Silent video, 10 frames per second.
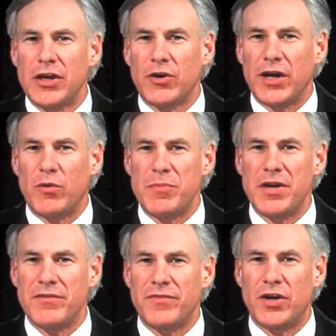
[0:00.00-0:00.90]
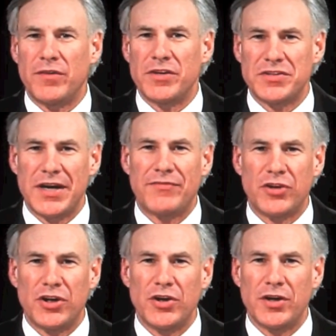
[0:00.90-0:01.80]
Greta, we've been involved this
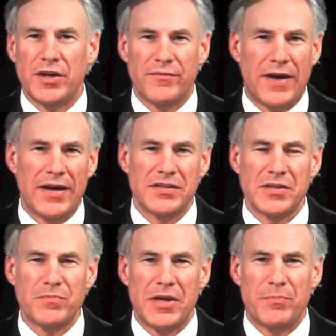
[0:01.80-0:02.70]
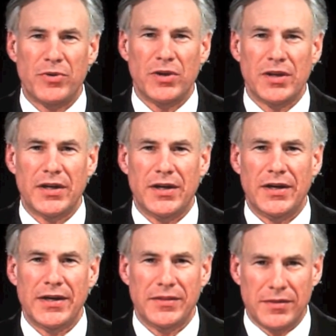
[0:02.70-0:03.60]
afternoon in advising people
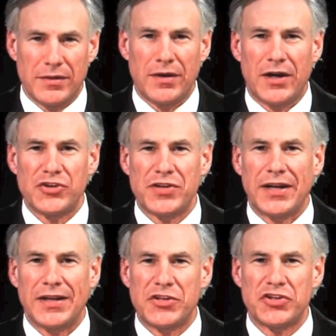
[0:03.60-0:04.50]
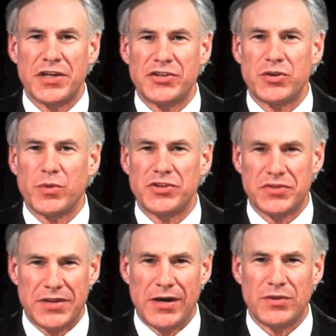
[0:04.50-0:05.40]
in our state legislature, which
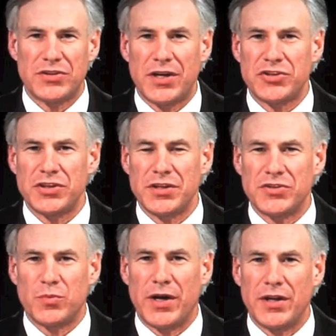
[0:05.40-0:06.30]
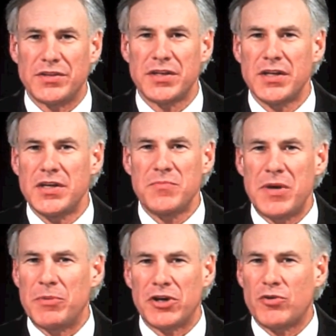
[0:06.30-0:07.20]
is now in session, as well as
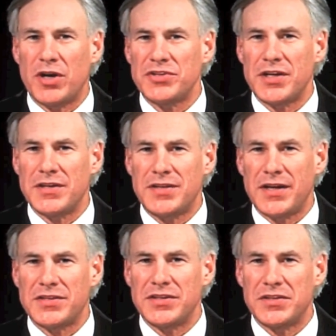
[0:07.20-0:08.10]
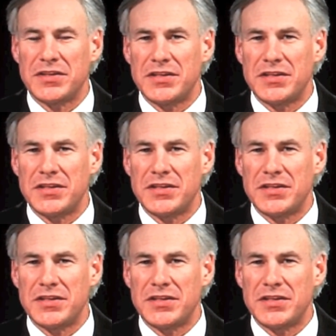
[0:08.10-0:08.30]
people across the state of Texas.